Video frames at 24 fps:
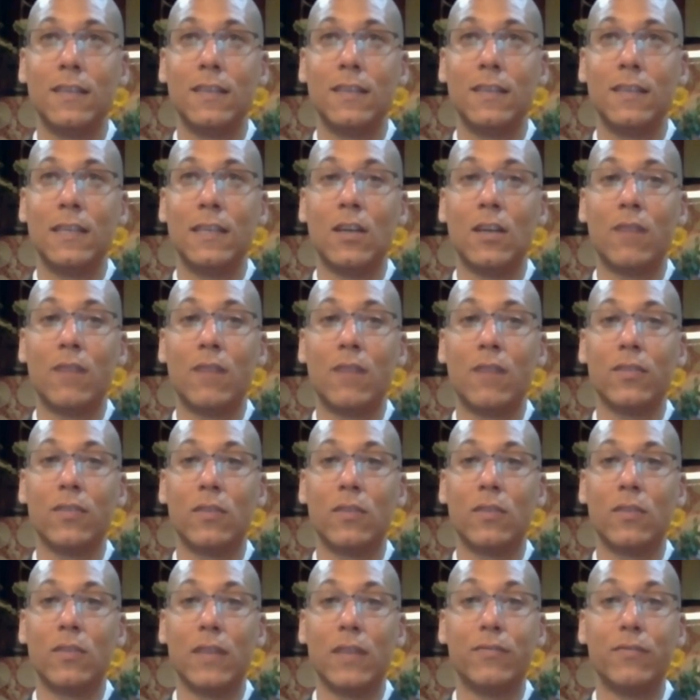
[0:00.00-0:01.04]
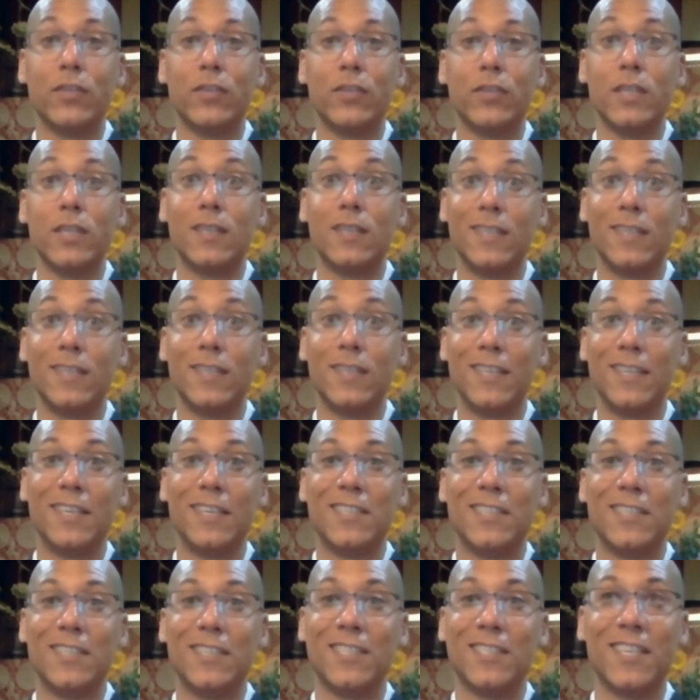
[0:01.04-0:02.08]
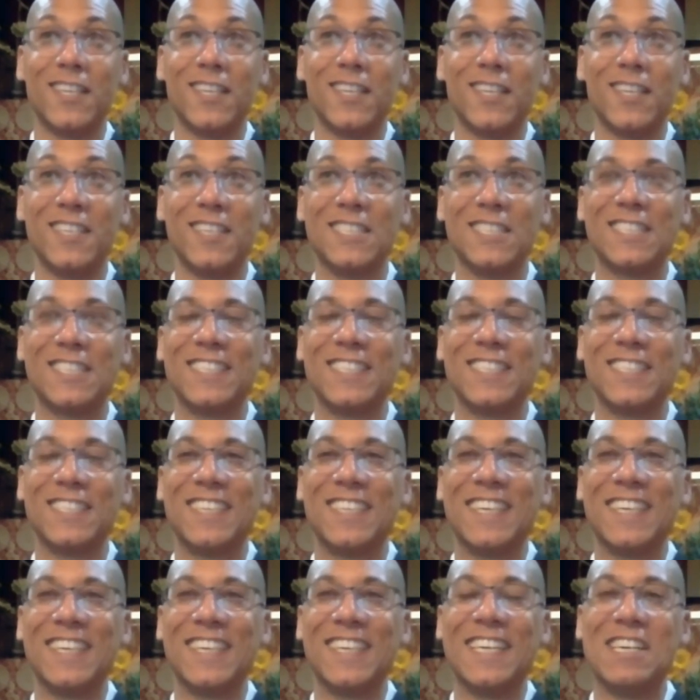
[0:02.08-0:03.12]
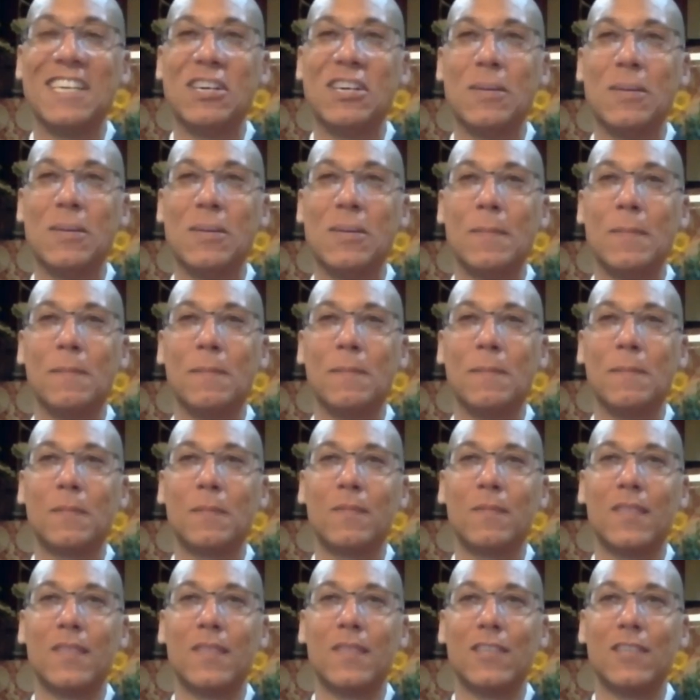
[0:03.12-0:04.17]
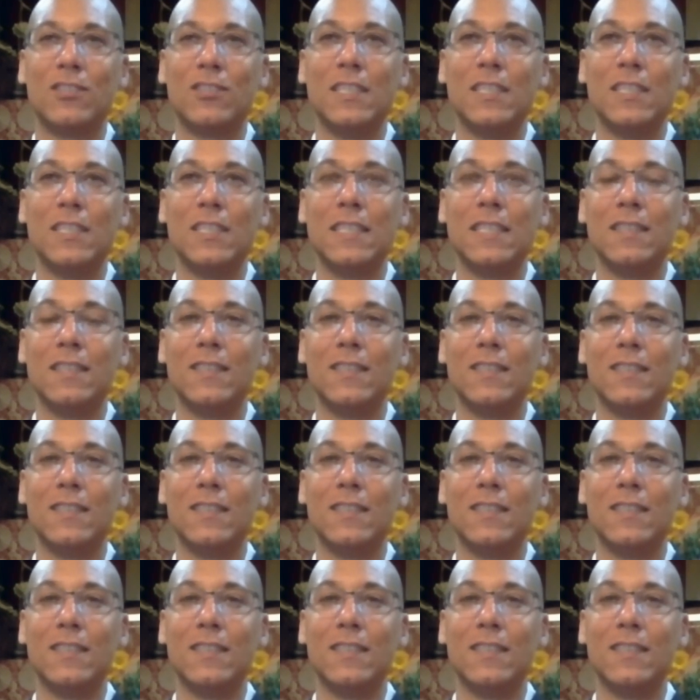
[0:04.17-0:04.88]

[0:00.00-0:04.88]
get off on the right foot, to say the least. Um, she didn't.